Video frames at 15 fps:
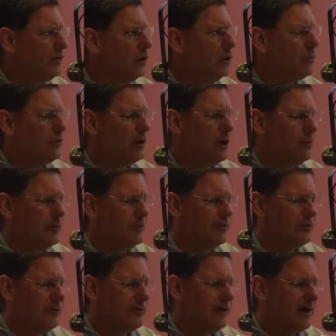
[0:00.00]
No
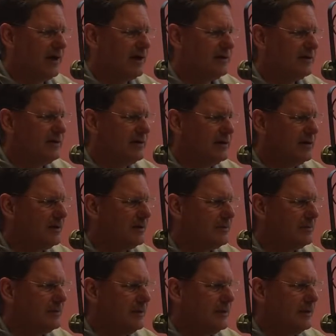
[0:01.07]
problems with that.
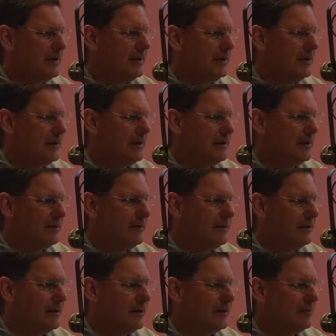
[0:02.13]

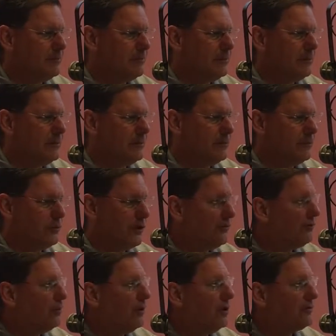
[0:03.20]
The
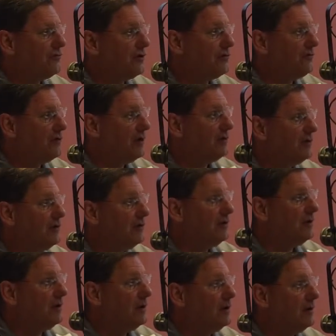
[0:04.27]
press box
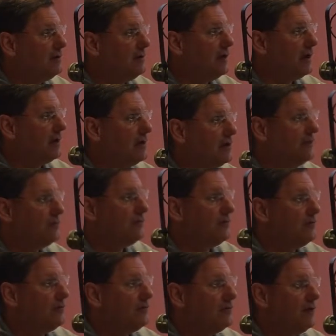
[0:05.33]
extension deck
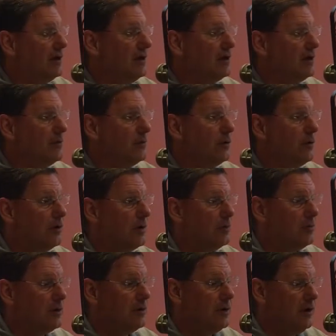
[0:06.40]
is done, and we were
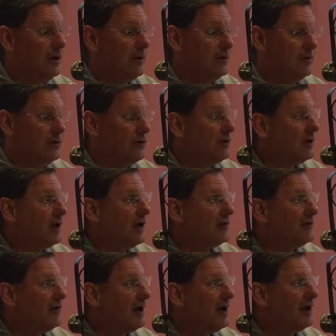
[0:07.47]
able to
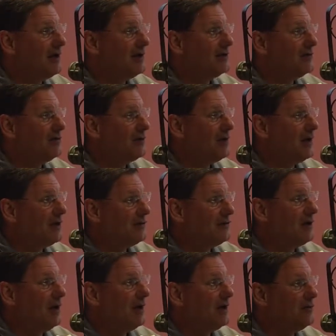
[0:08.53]
utilize that and sit
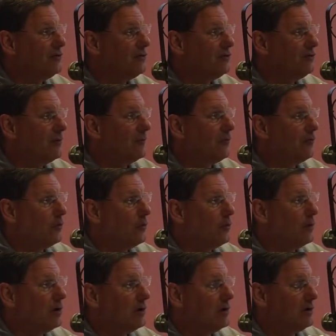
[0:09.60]
outside and do some of our
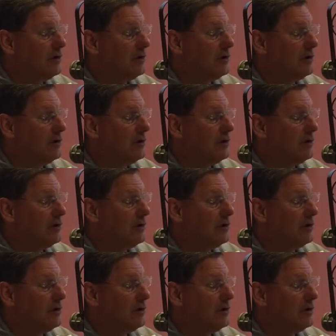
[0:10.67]
work.